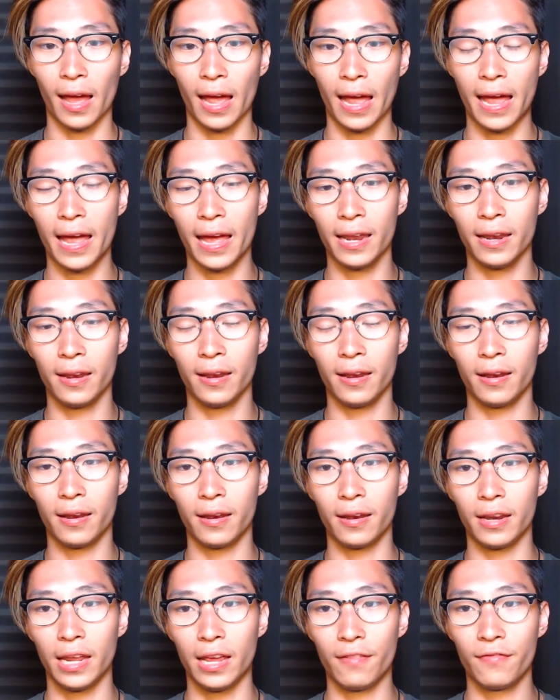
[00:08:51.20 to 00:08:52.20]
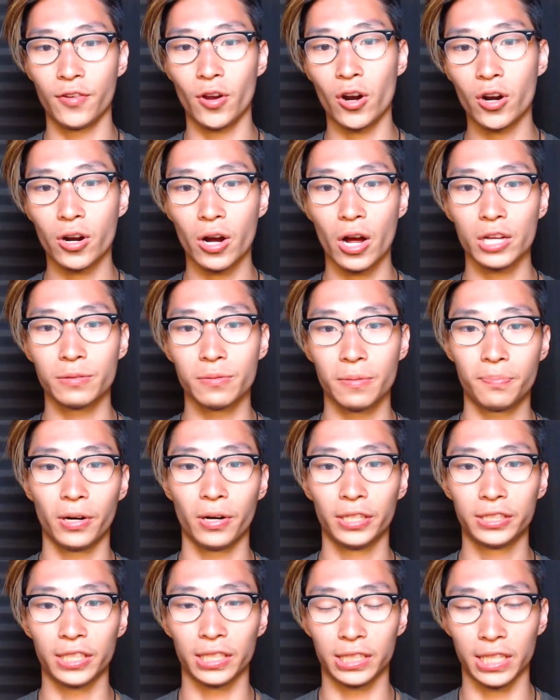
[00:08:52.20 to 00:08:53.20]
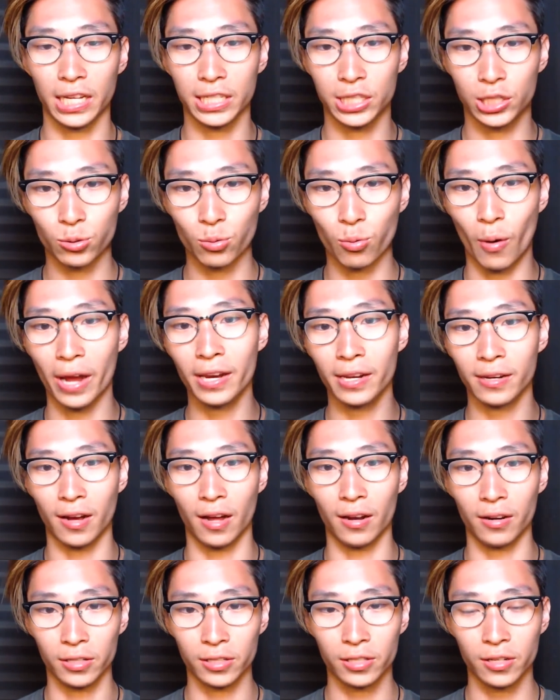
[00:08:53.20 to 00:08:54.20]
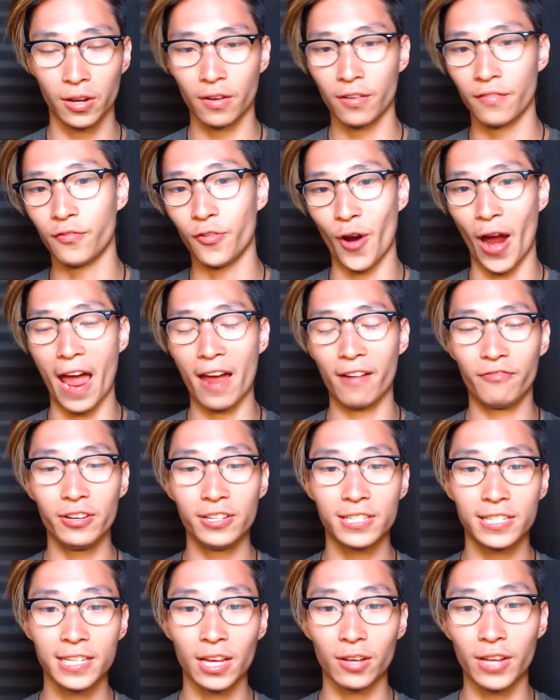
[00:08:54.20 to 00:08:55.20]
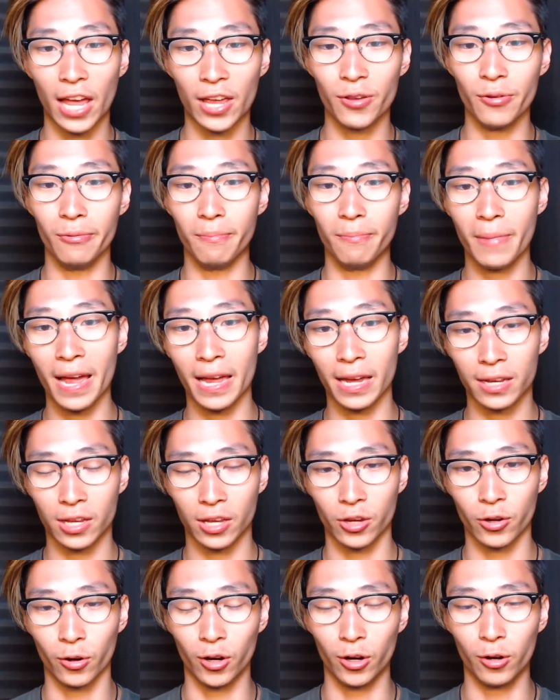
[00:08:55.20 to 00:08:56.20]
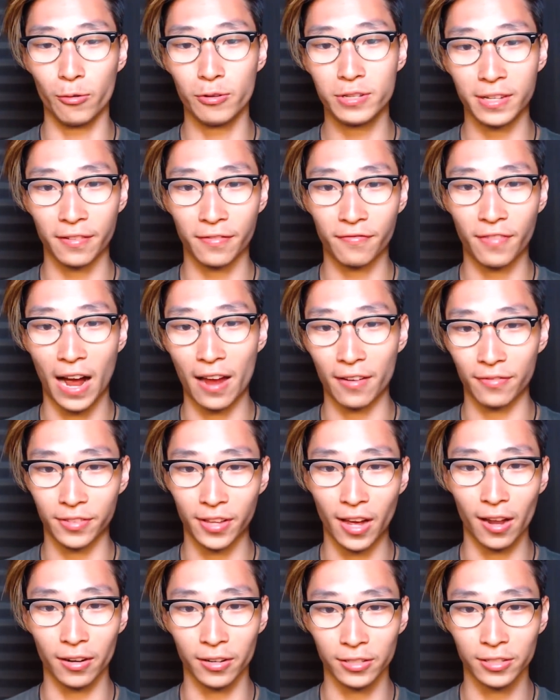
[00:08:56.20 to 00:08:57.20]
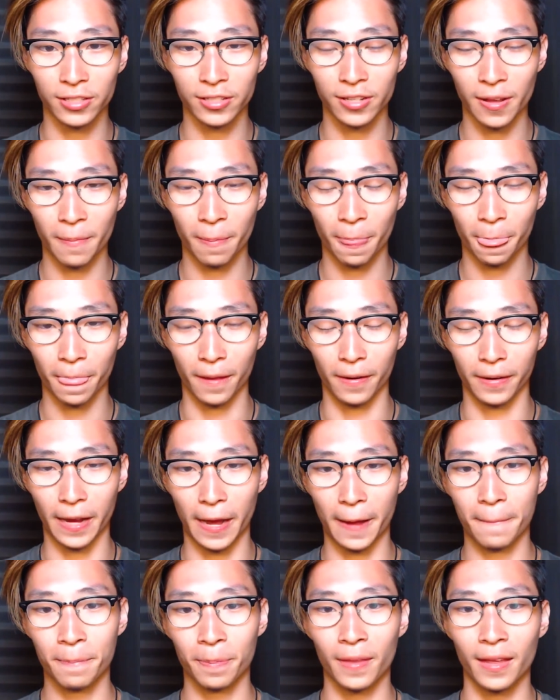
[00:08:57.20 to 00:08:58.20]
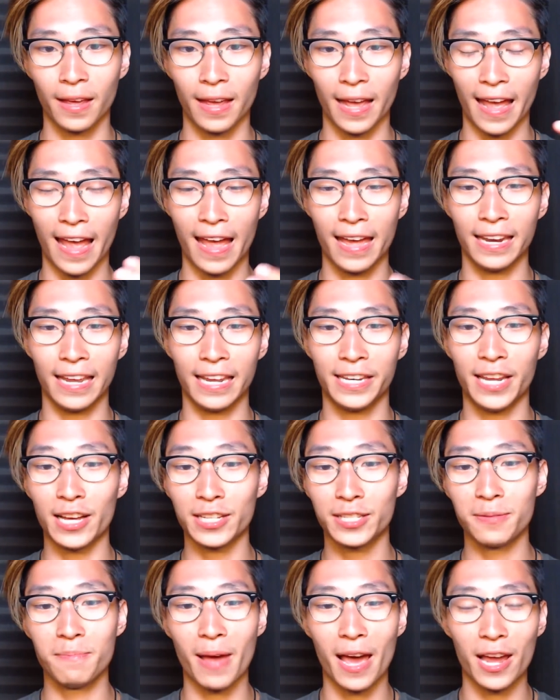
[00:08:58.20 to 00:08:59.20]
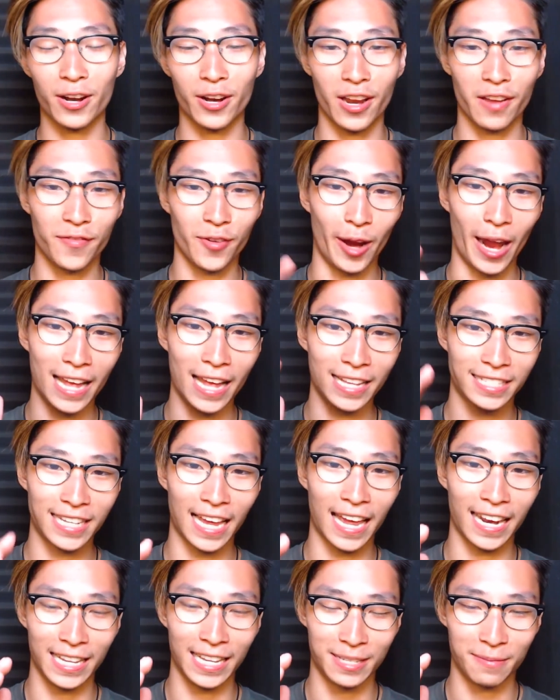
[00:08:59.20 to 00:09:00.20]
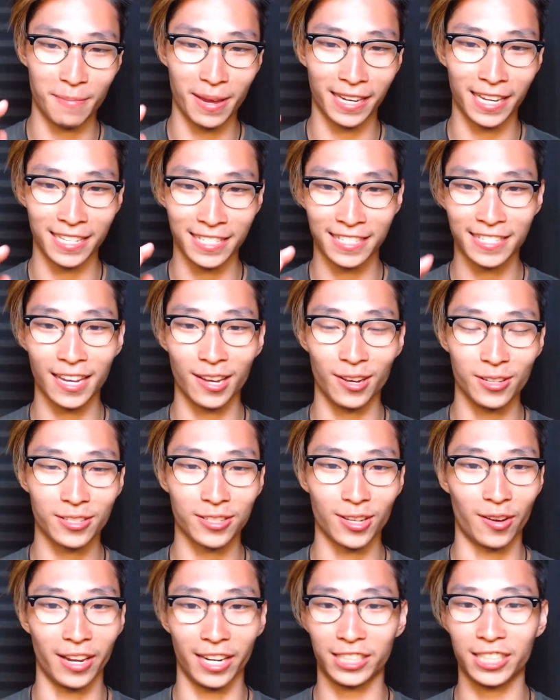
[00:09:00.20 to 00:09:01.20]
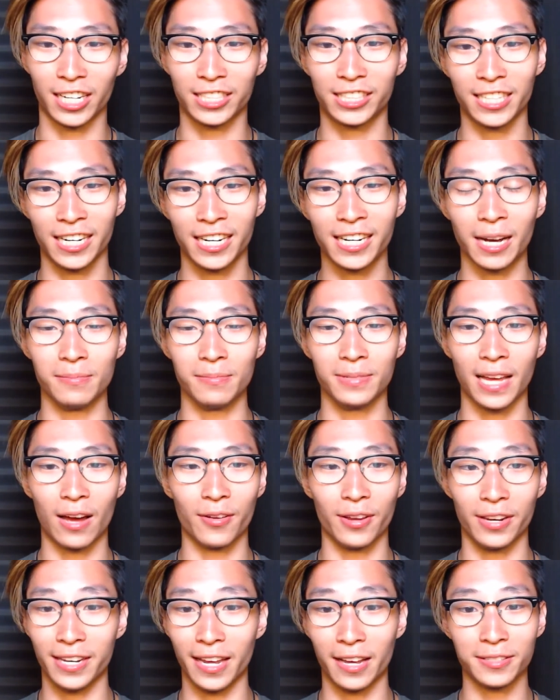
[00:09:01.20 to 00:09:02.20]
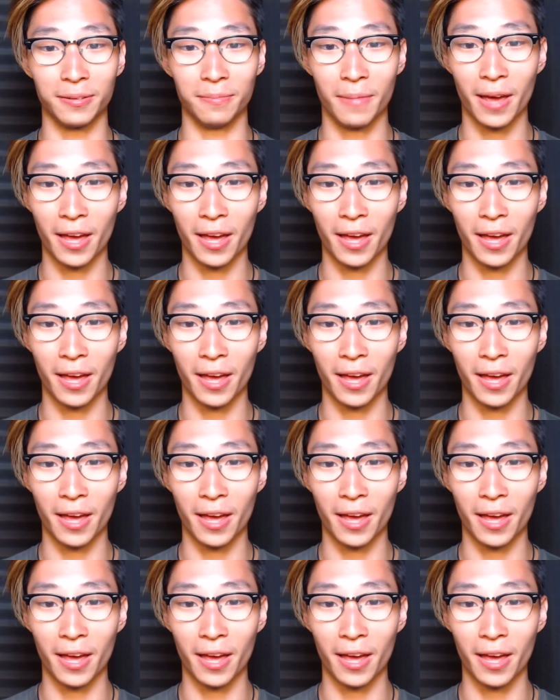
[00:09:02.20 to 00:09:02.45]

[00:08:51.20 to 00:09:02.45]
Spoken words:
And if your cost per purchase is $20, for every sale that you make, you're losing $5, okay? And it doesn't matter if your ad set is making sales or the cha-ching comes out, it doesn't